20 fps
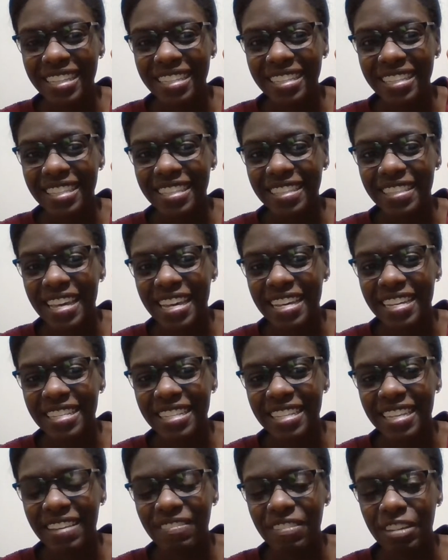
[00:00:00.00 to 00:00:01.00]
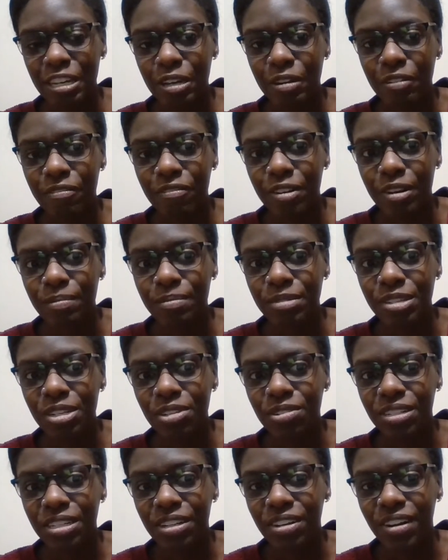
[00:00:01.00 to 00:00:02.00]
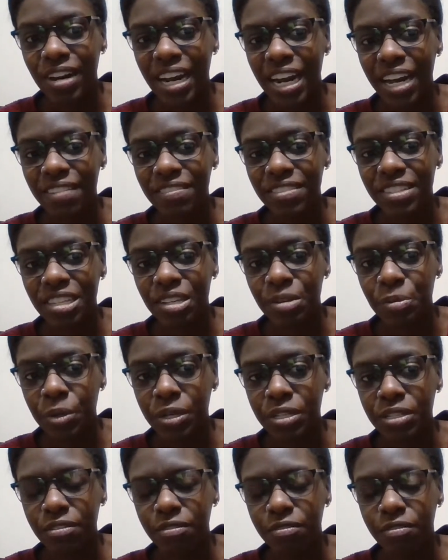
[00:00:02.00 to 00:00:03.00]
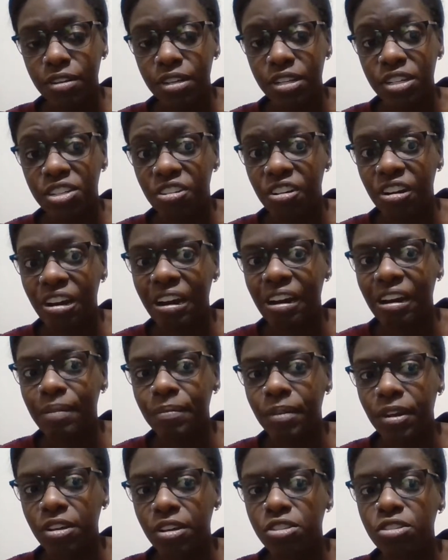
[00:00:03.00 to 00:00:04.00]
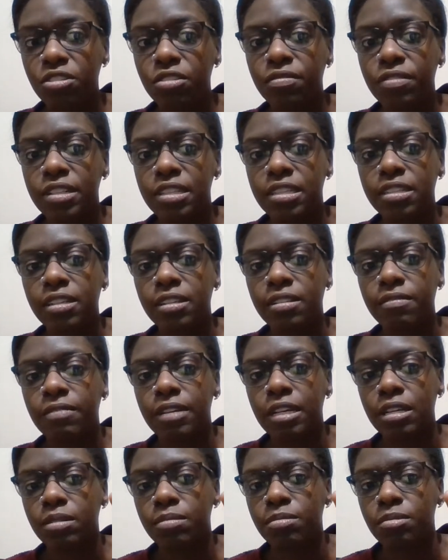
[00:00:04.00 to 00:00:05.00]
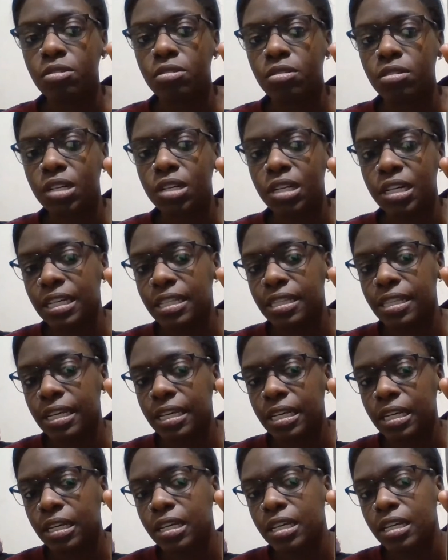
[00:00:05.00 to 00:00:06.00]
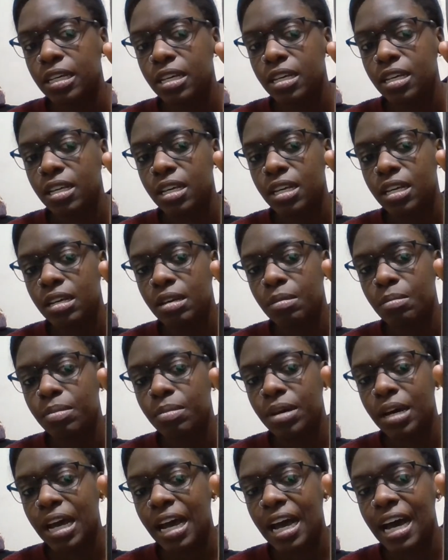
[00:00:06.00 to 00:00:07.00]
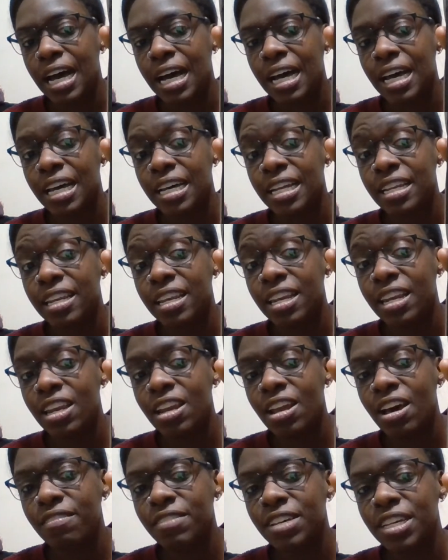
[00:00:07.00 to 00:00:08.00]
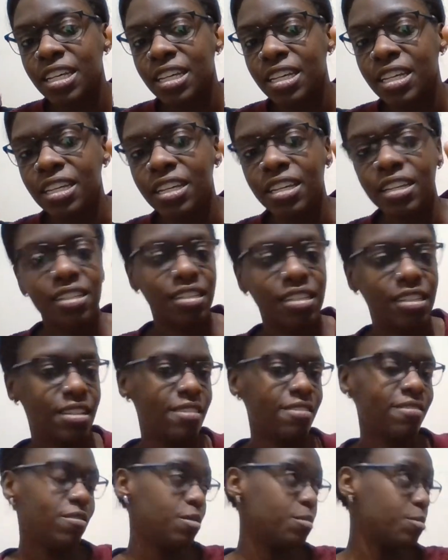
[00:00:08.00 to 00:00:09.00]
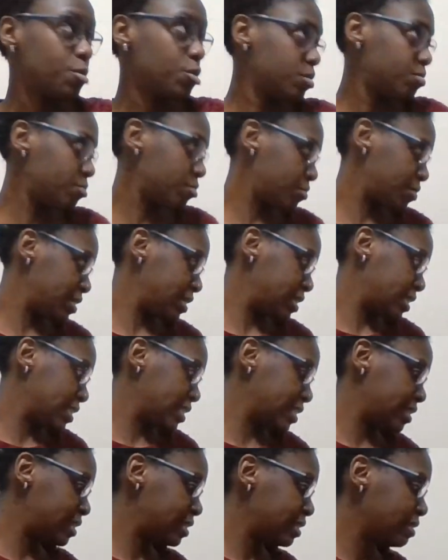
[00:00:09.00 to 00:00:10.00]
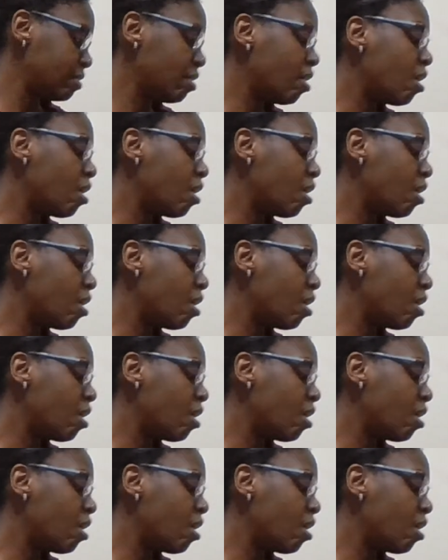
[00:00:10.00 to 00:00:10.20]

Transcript: This is Thanksgiving from Tilton Crafts. It was a free chart. I'm not sure if it's still available or anything, but I love it for multiple reasons.